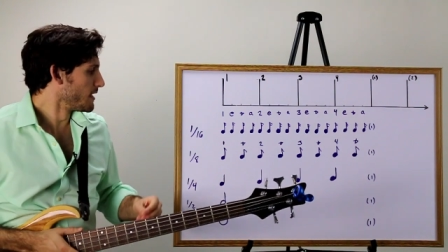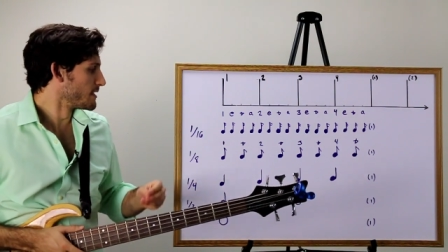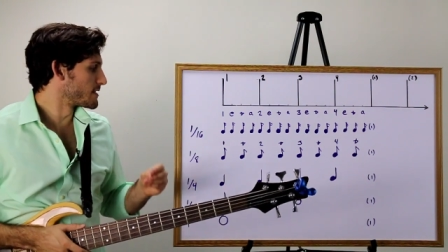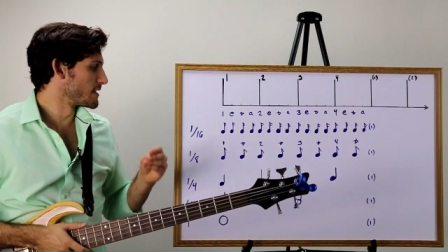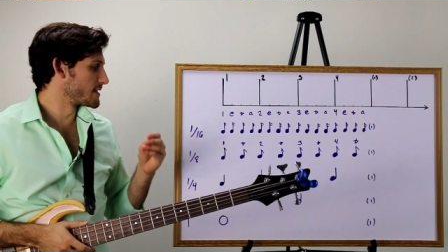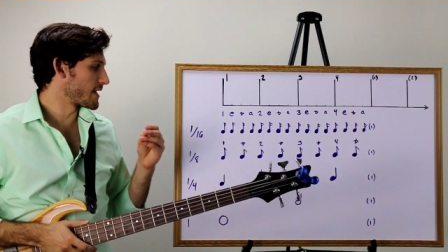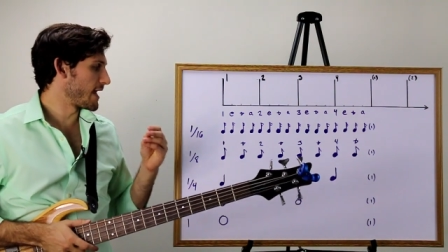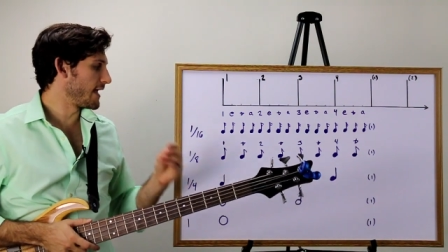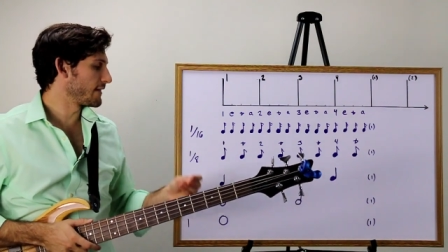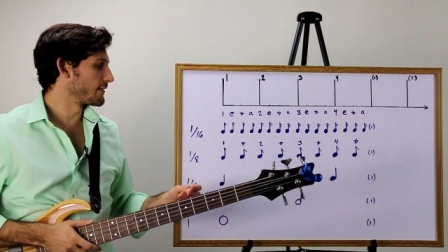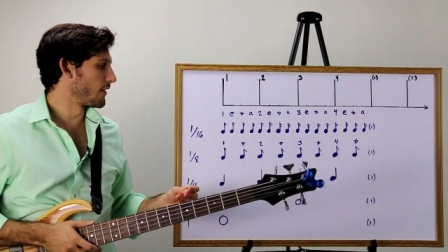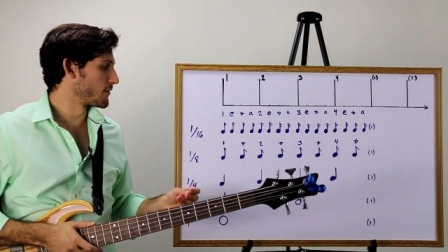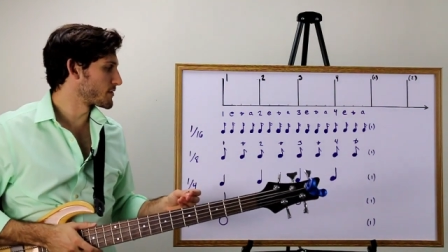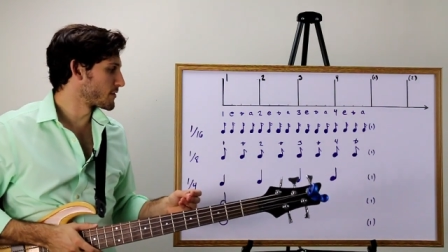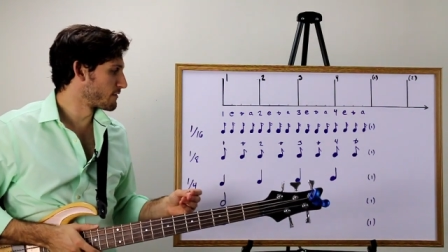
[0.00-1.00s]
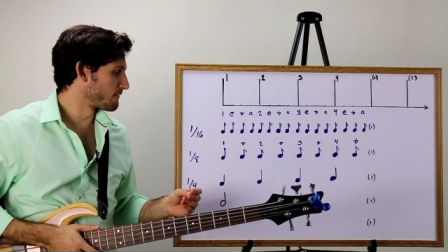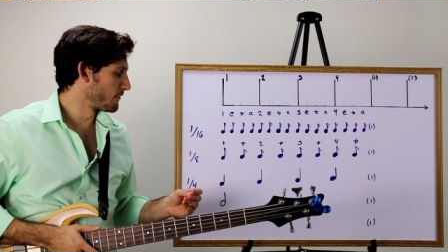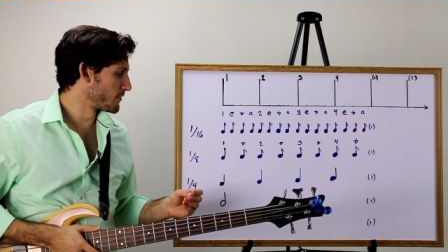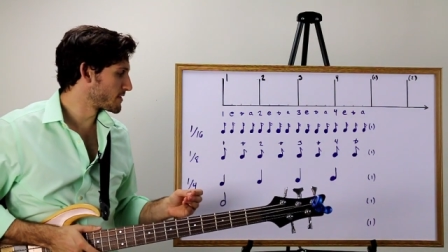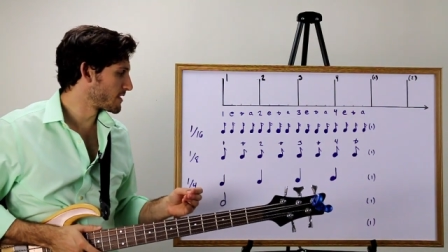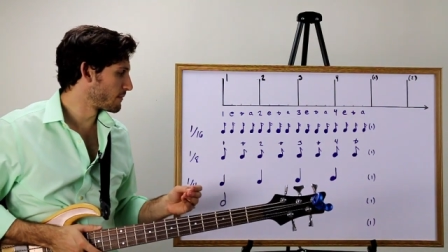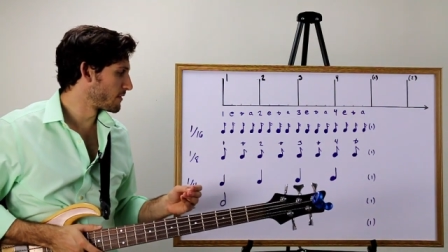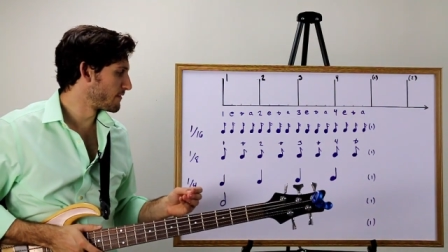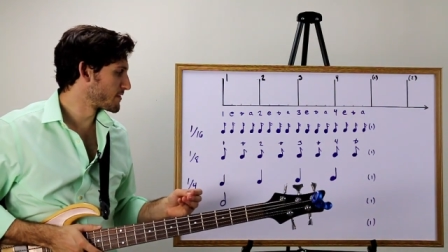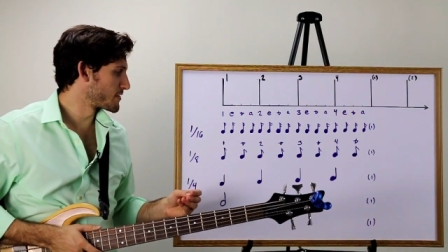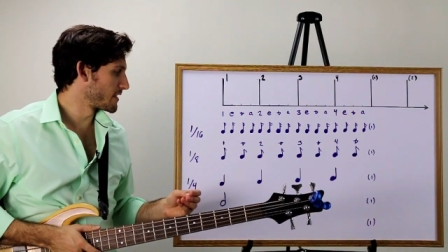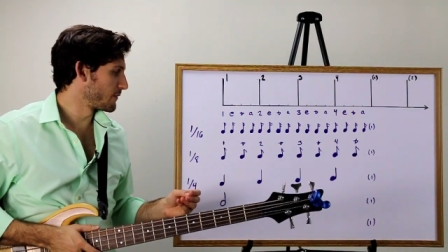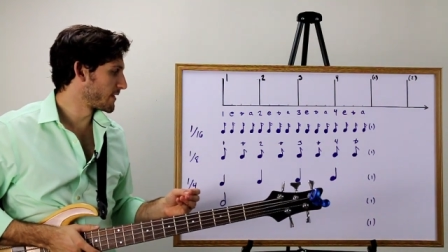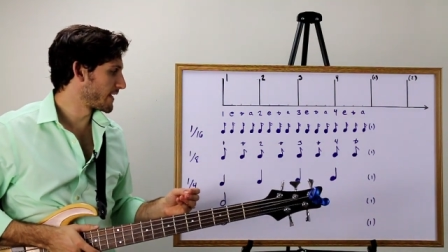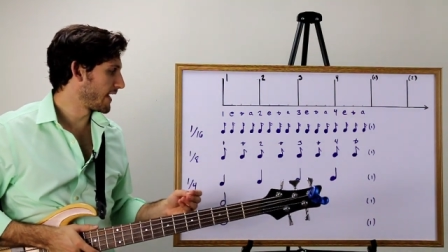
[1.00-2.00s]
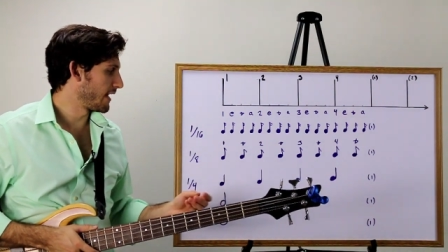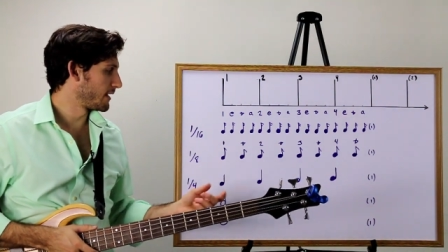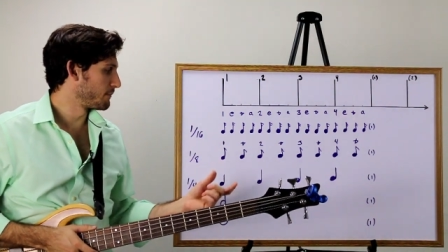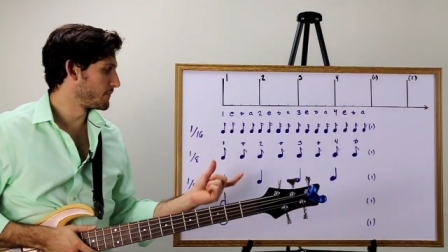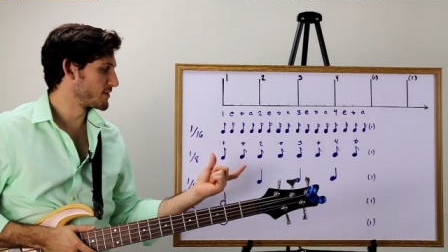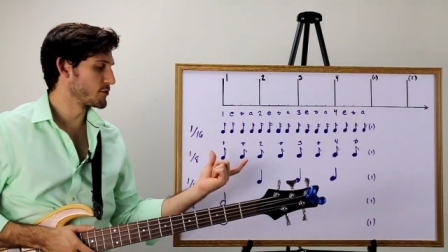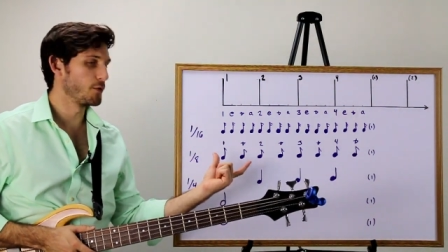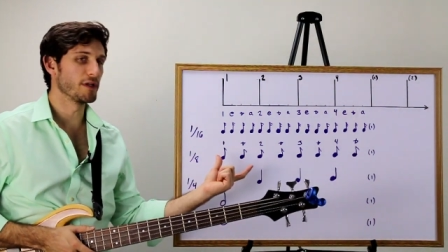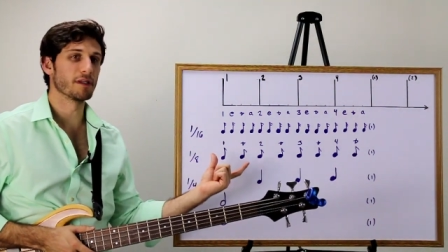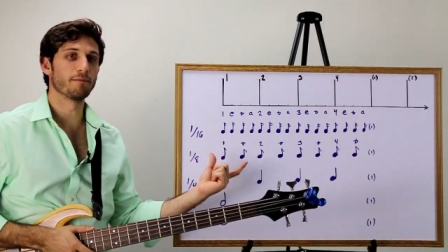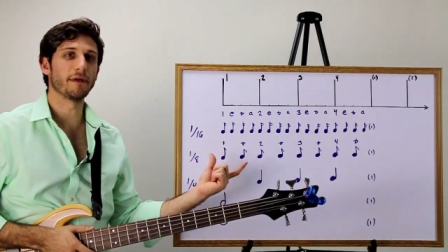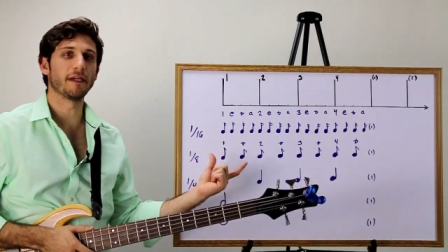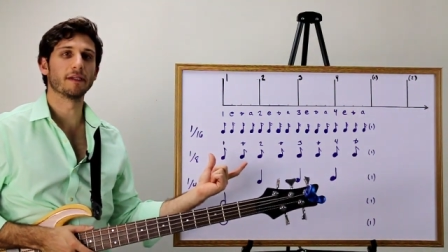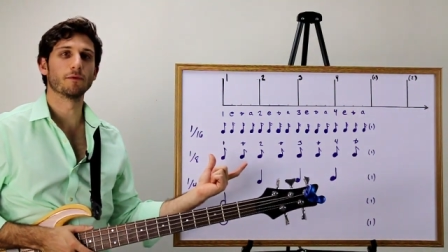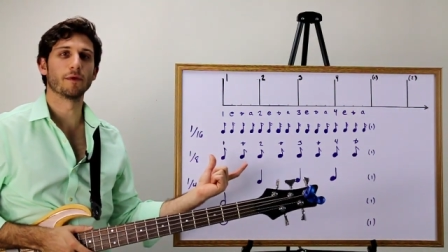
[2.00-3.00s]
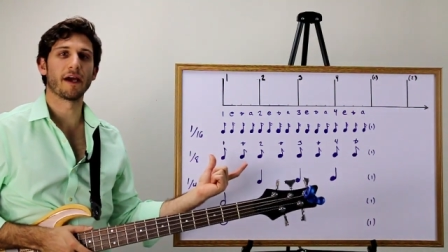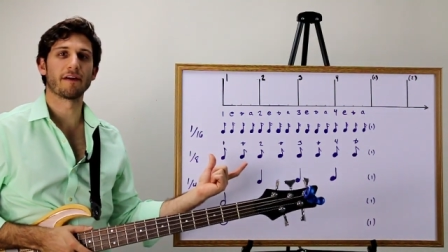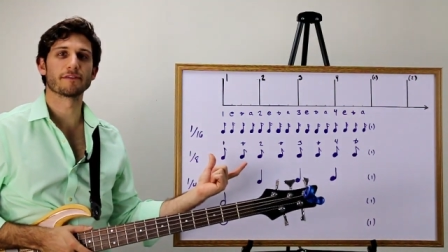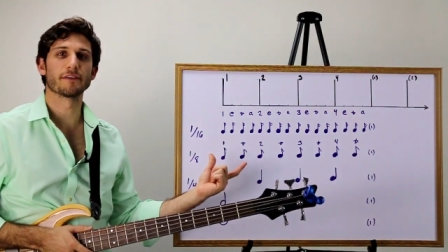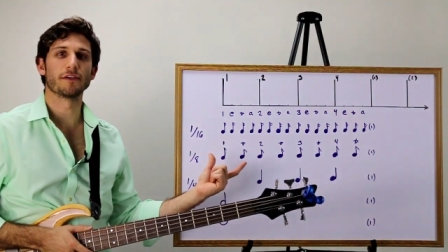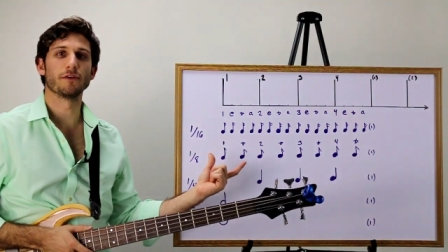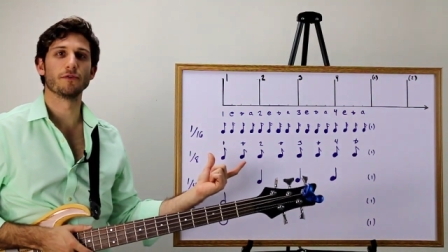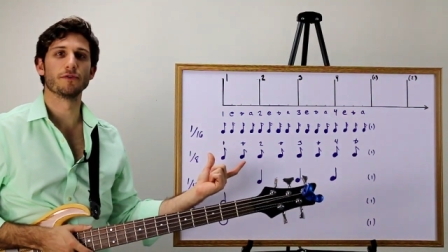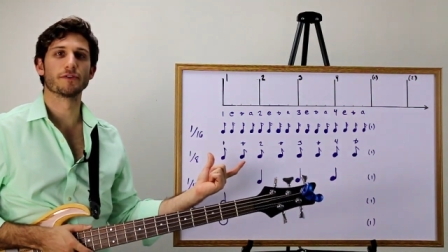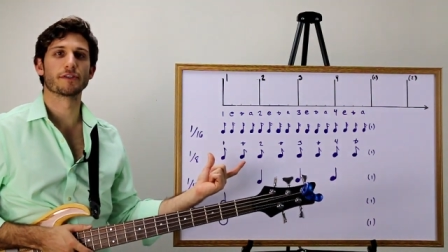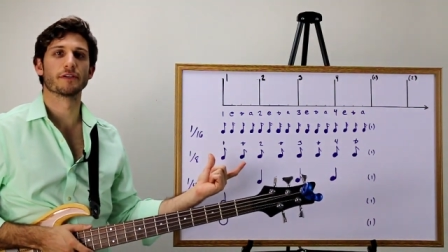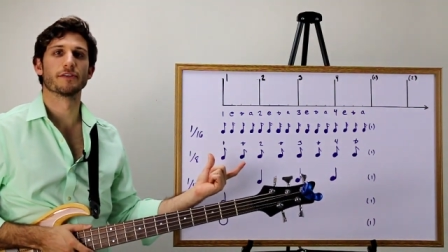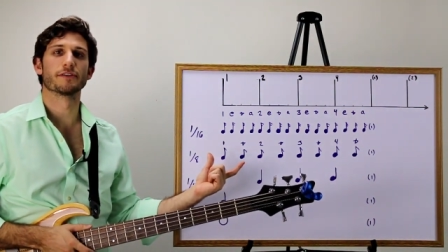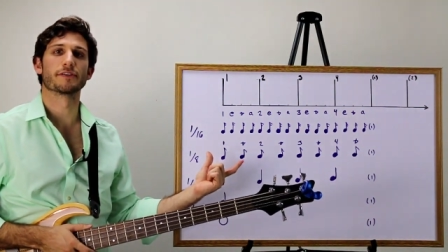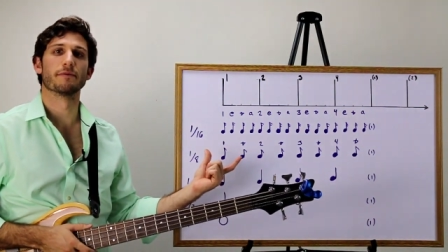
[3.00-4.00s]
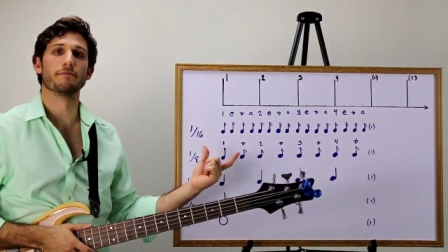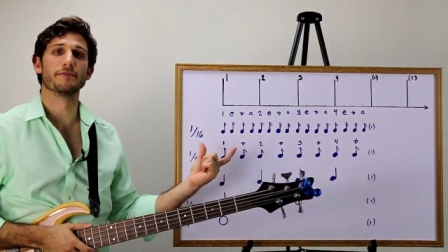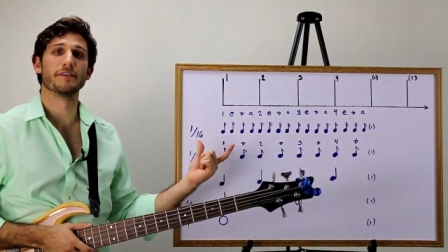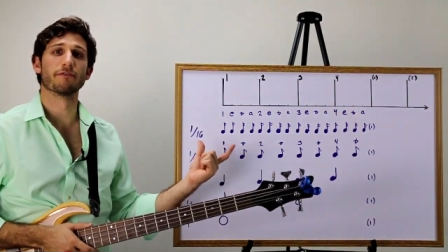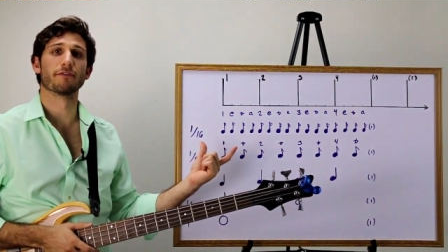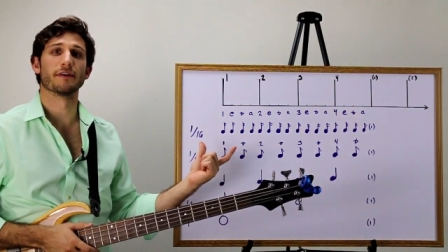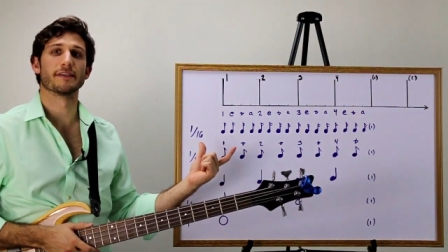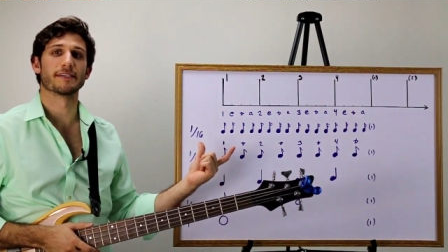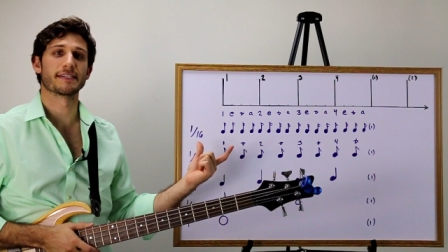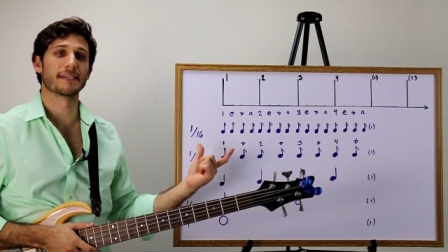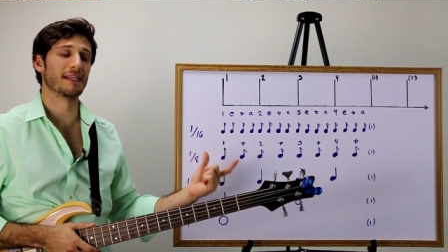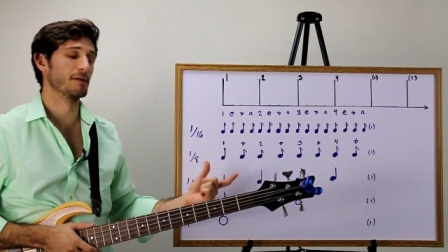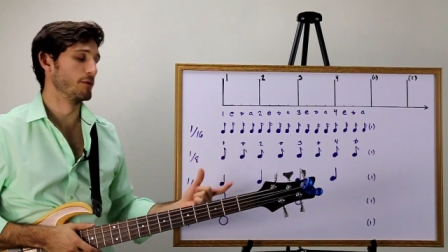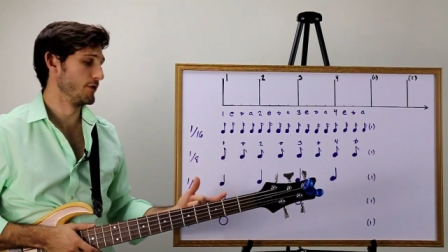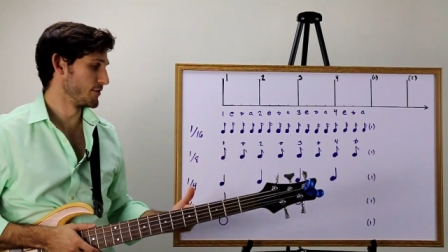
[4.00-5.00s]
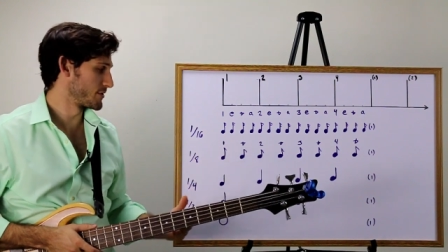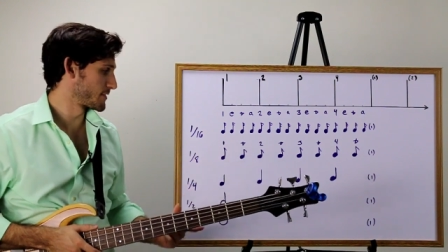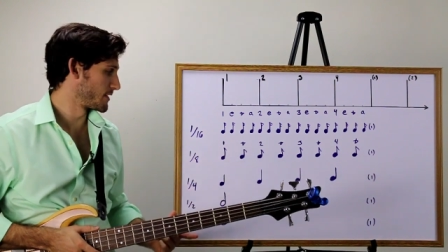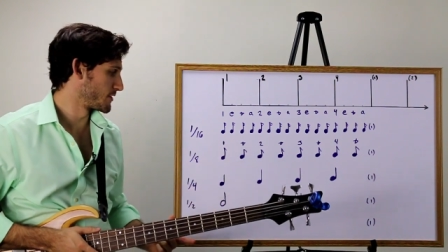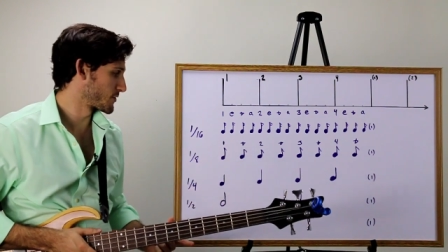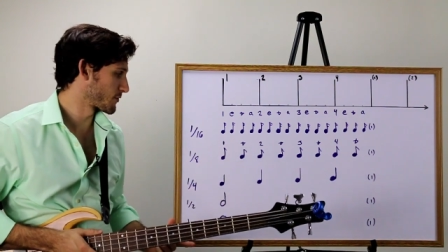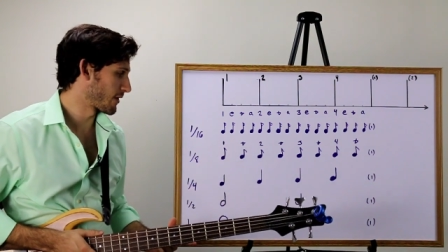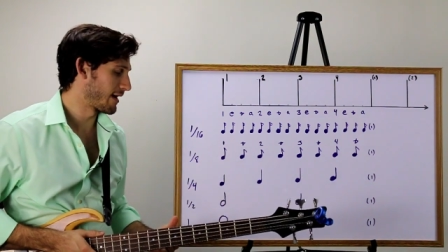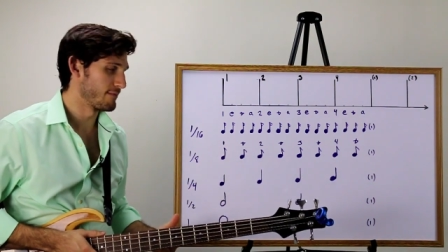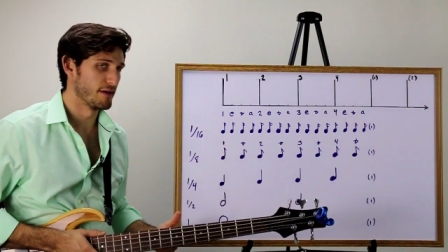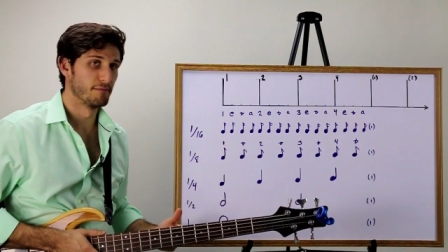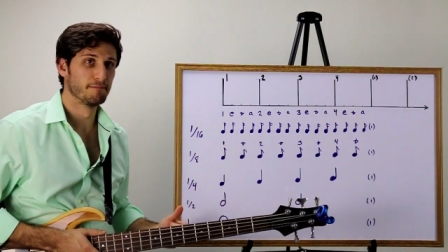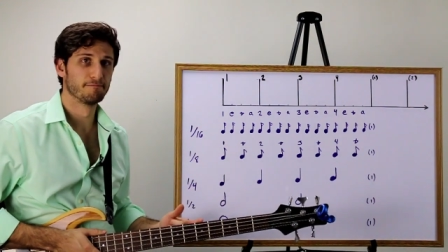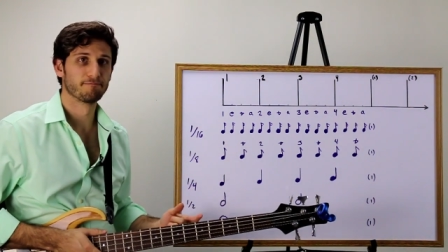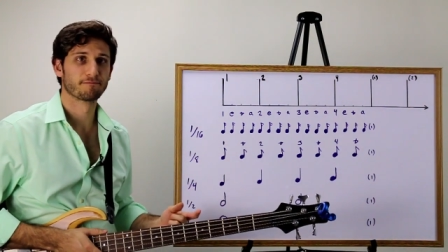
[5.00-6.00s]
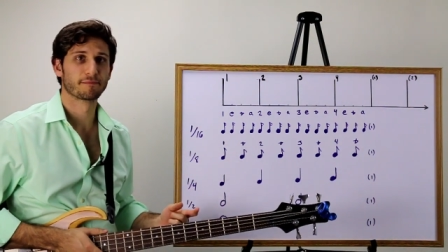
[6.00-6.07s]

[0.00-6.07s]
Since eighth notes are the first subdivision that we count between the beat, we have to use some different syllables to describe them.